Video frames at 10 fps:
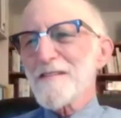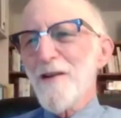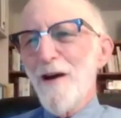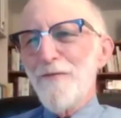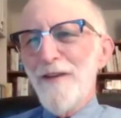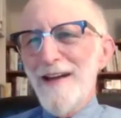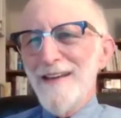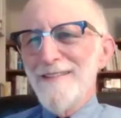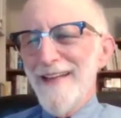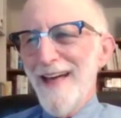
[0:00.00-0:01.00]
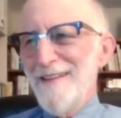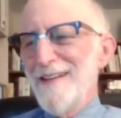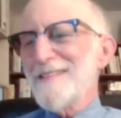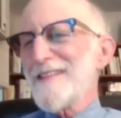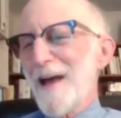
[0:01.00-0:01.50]
It's all fine and
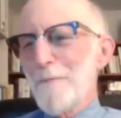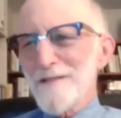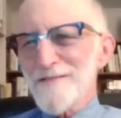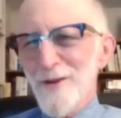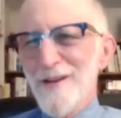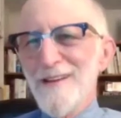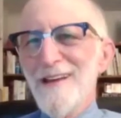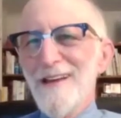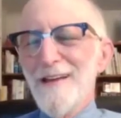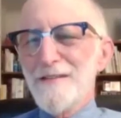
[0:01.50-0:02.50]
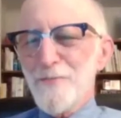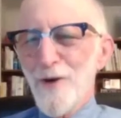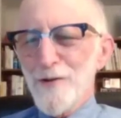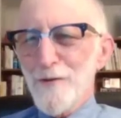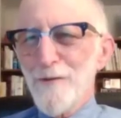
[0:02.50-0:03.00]
dandy. It's chemistry. It's
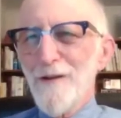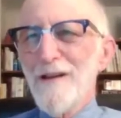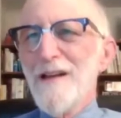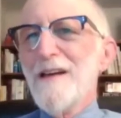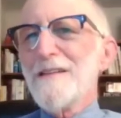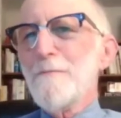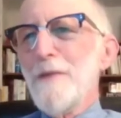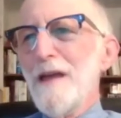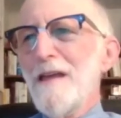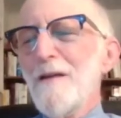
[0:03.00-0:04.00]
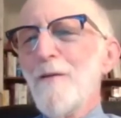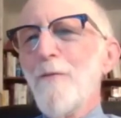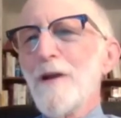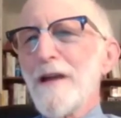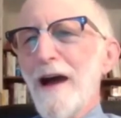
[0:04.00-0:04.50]
wonderful. To me,
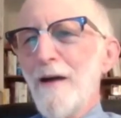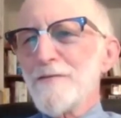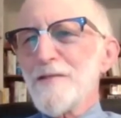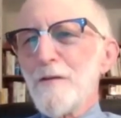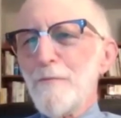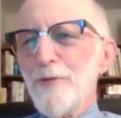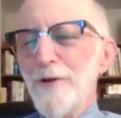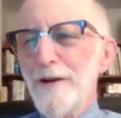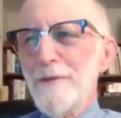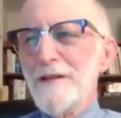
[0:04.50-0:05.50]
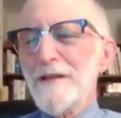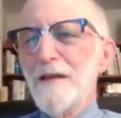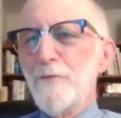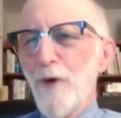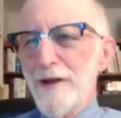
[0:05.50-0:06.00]
what counts are employment
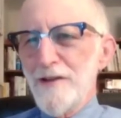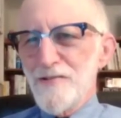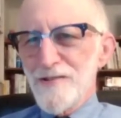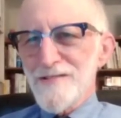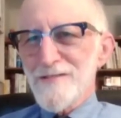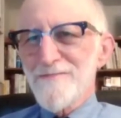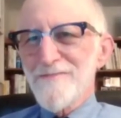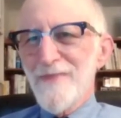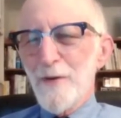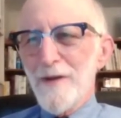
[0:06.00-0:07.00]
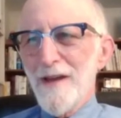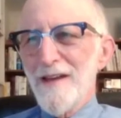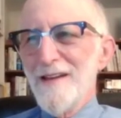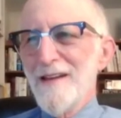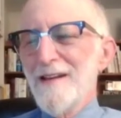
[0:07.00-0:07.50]
and wages.
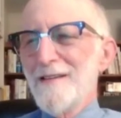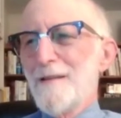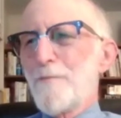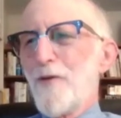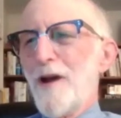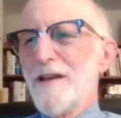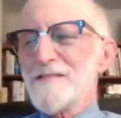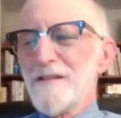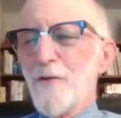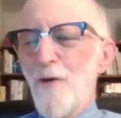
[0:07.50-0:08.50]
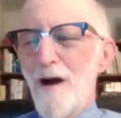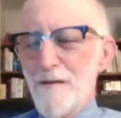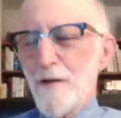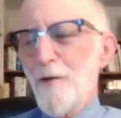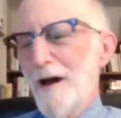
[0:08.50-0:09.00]
Okay? The price and
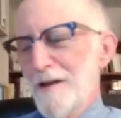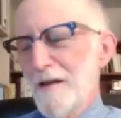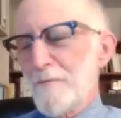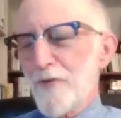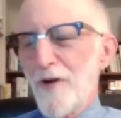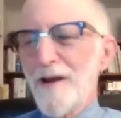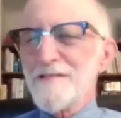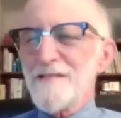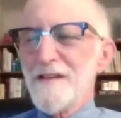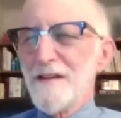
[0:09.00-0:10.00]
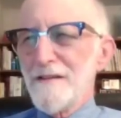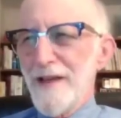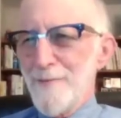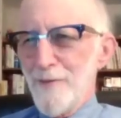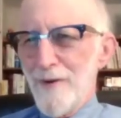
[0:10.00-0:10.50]
quantity and price in a
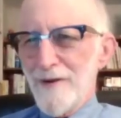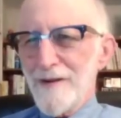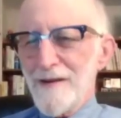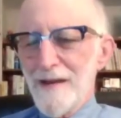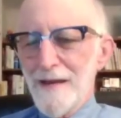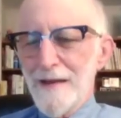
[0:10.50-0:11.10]
labor market.